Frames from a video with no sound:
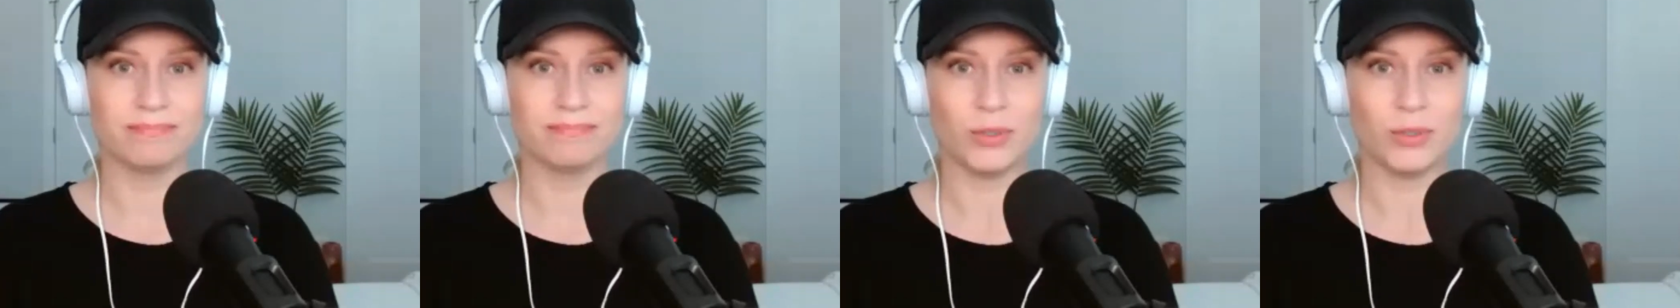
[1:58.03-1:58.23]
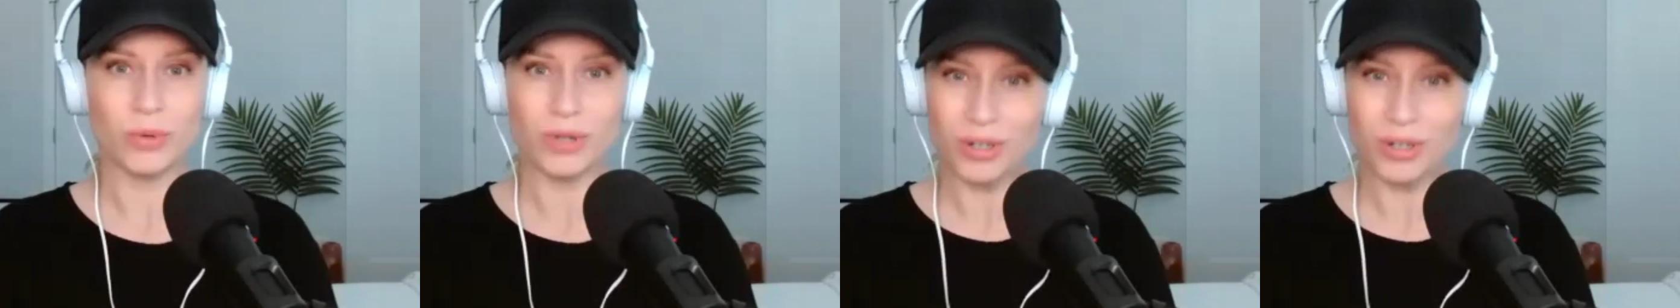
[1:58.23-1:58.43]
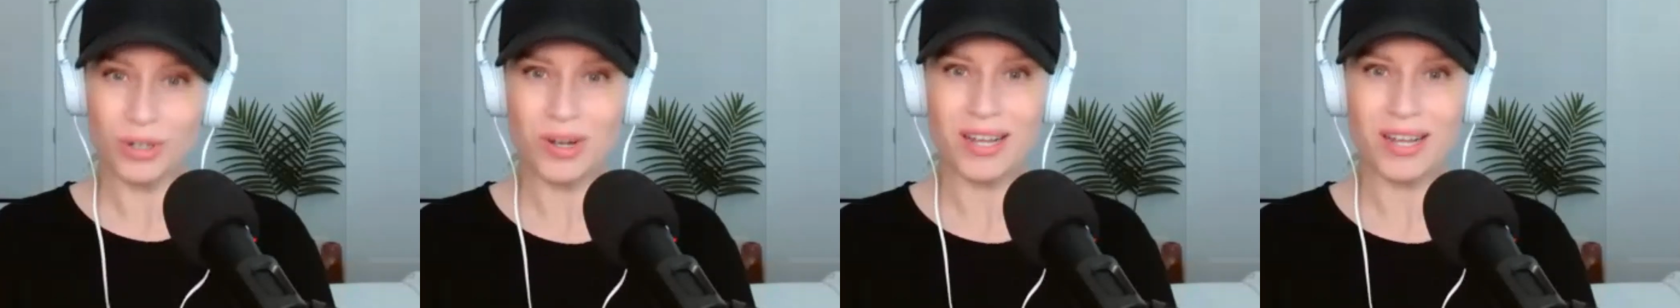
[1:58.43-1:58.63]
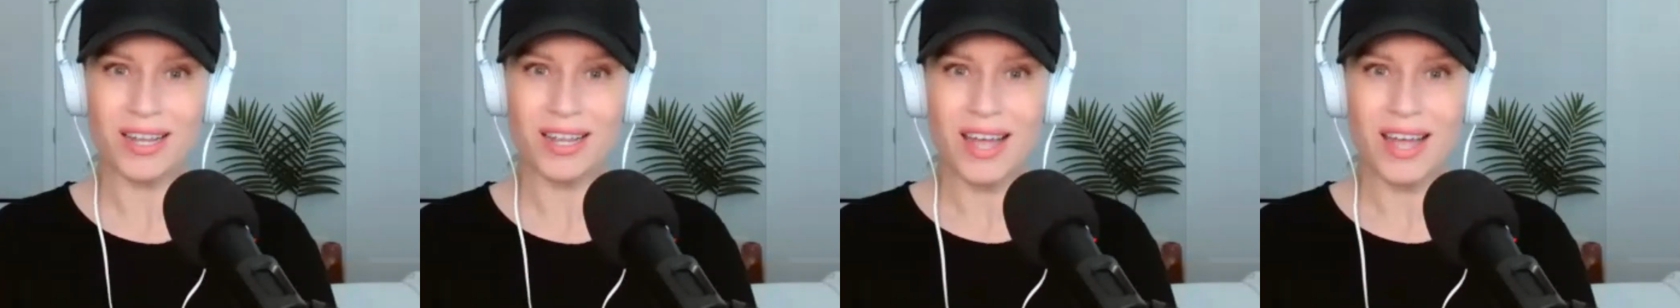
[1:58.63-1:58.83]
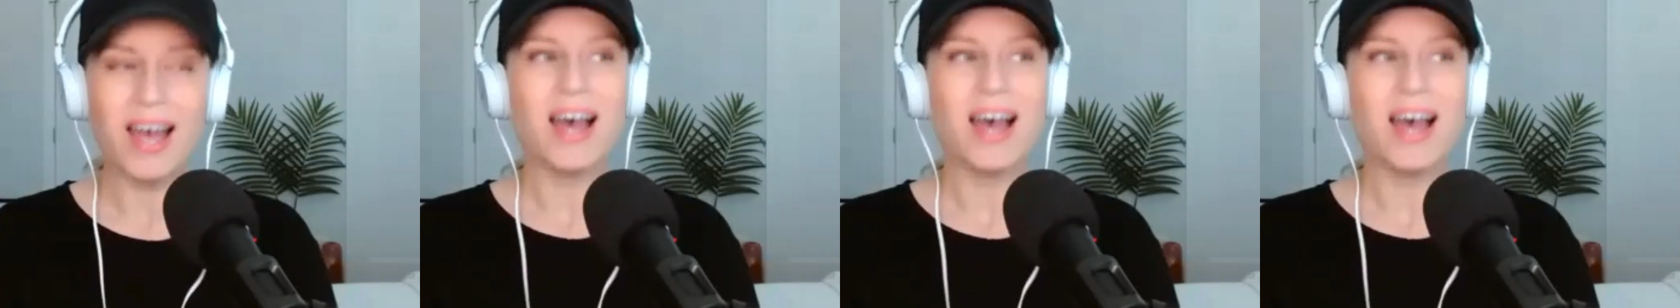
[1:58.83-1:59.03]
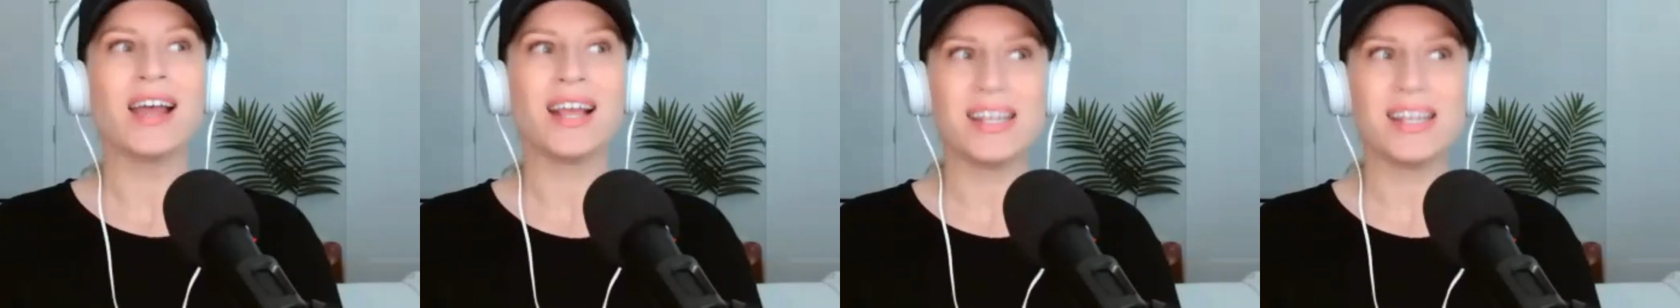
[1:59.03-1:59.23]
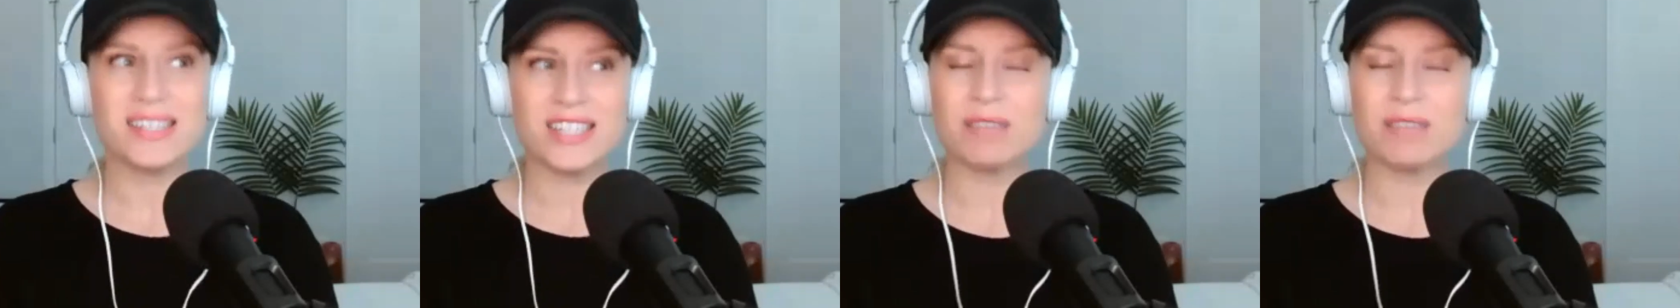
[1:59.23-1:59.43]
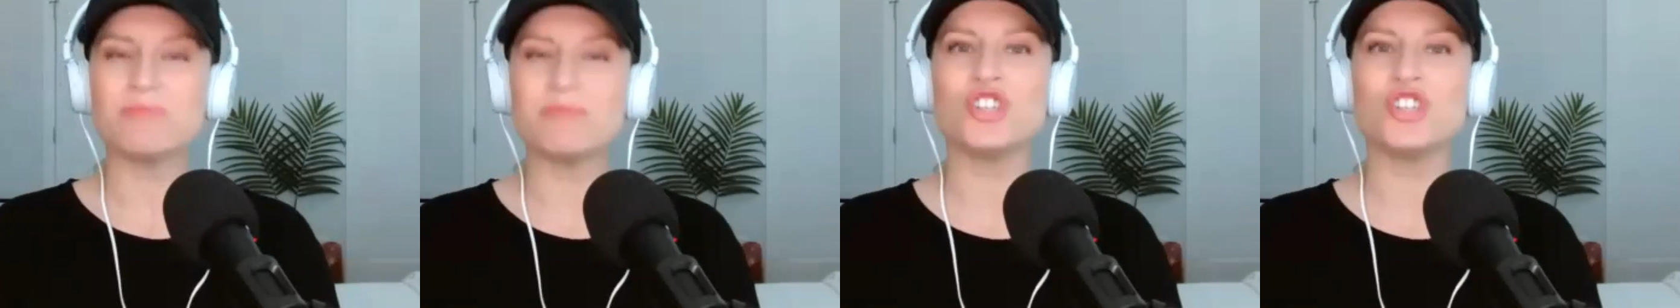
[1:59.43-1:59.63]
You want to know why?
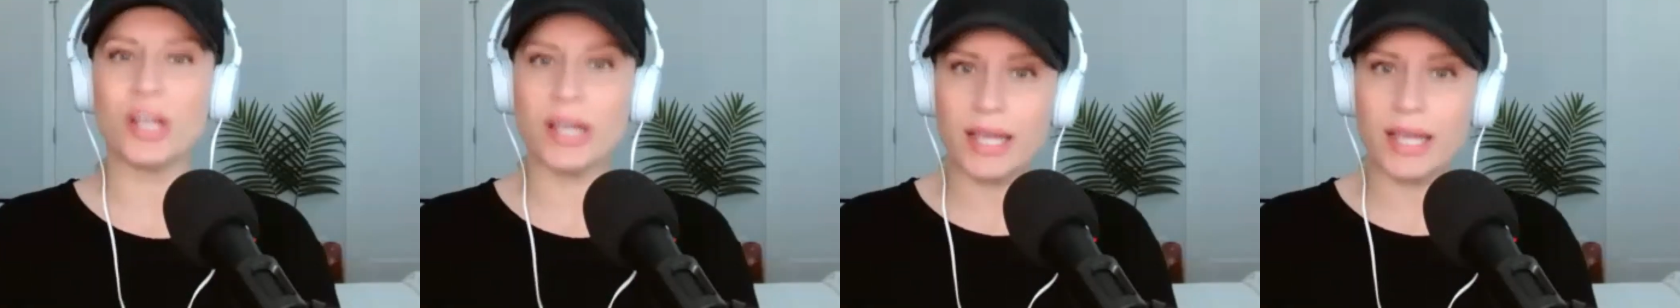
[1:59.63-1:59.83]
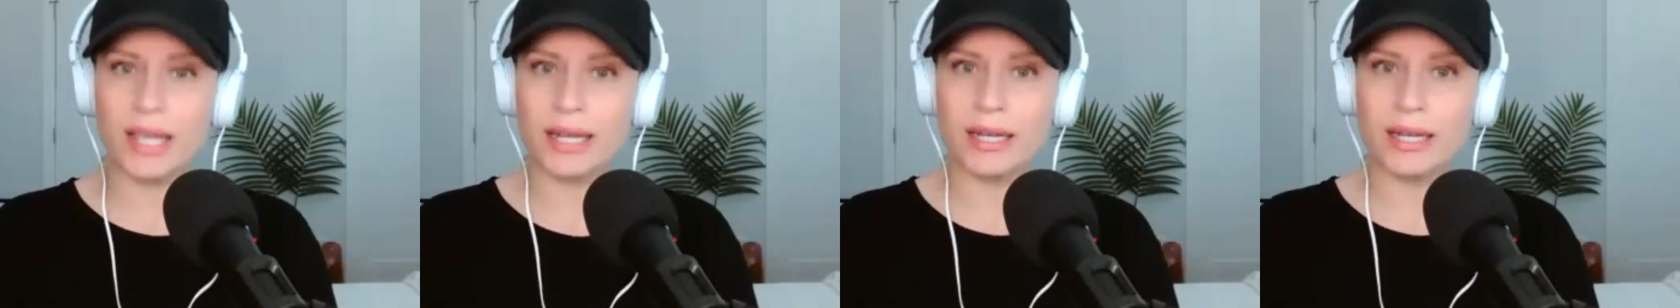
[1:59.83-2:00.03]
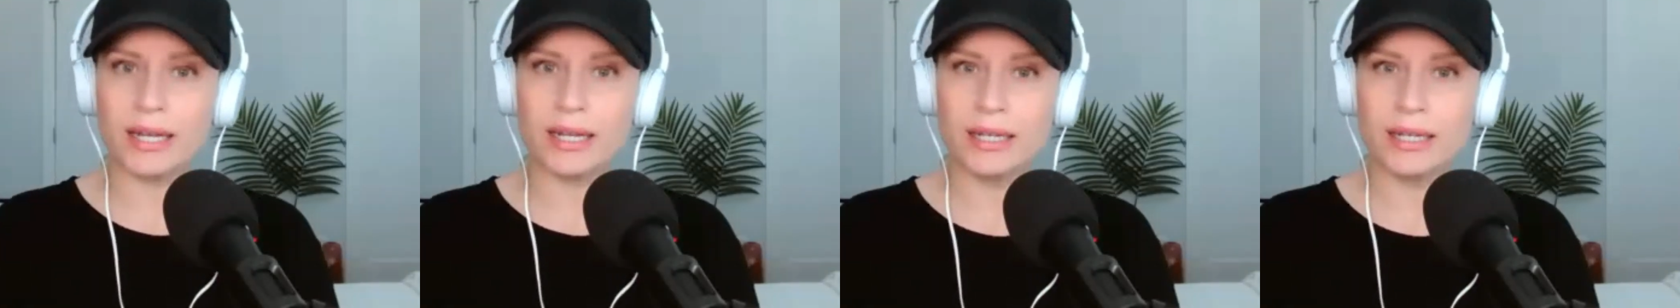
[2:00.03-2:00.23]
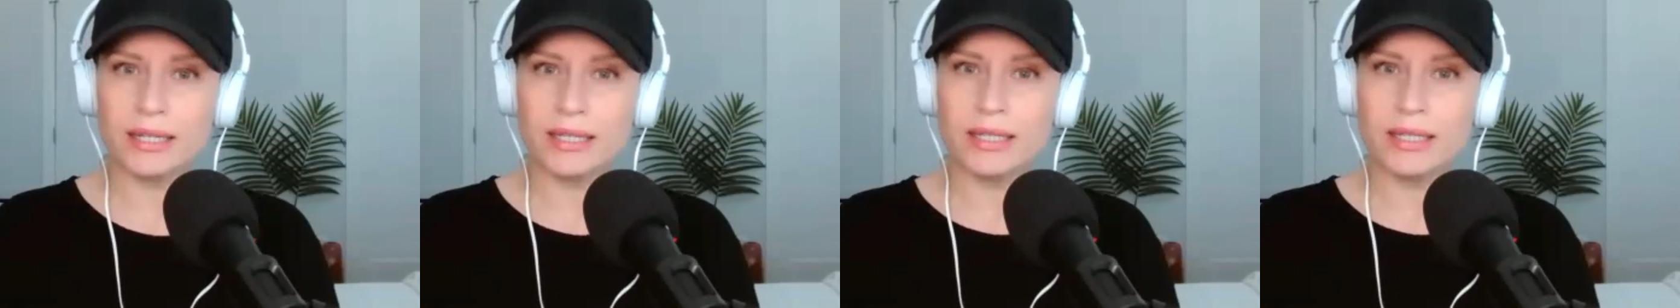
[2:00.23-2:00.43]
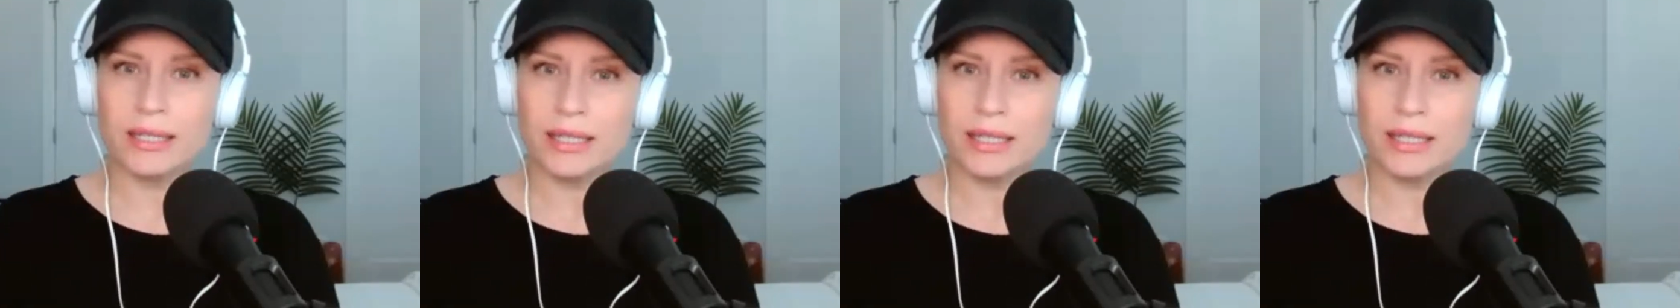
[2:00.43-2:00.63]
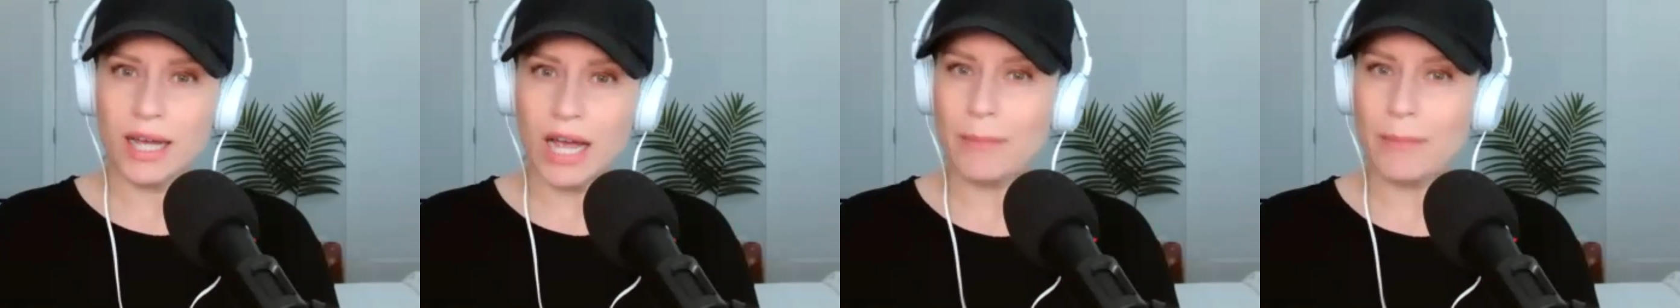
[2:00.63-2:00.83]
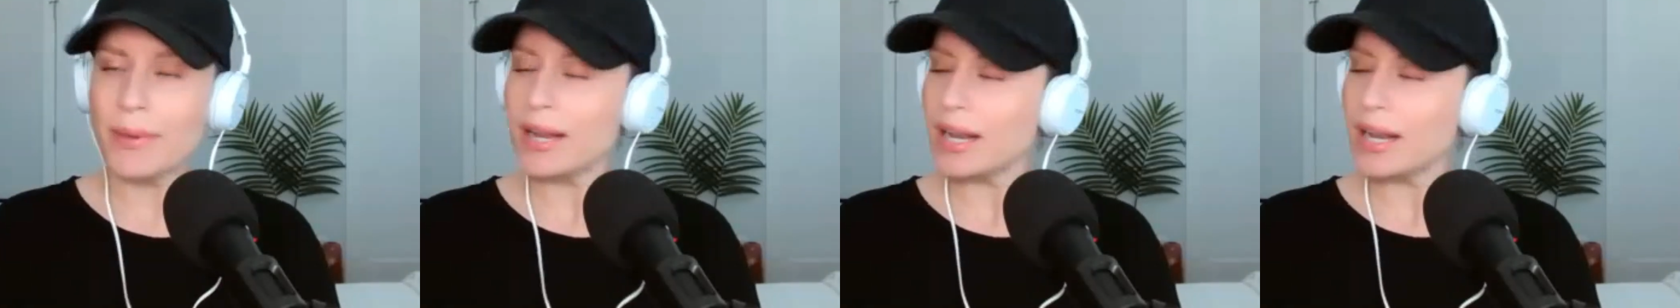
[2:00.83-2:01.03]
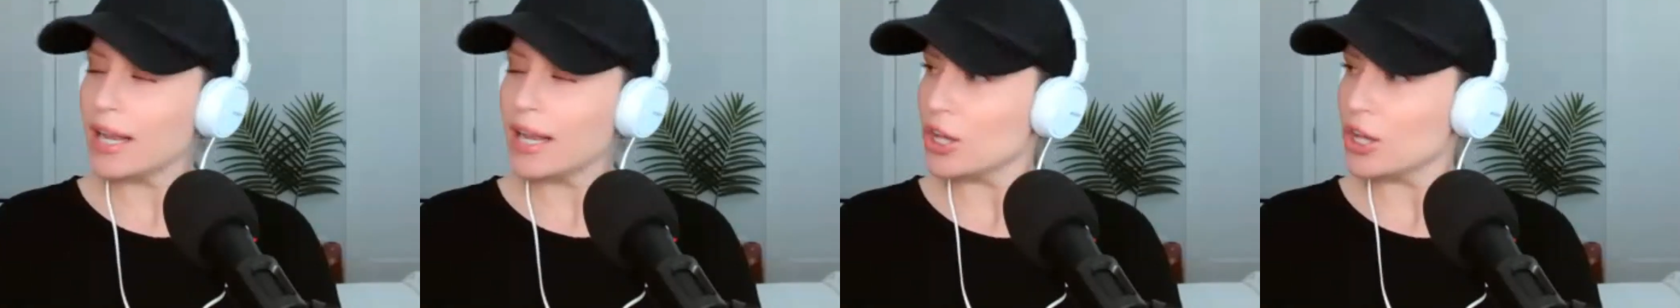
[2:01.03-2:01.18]
Because I'm chicken. I bet I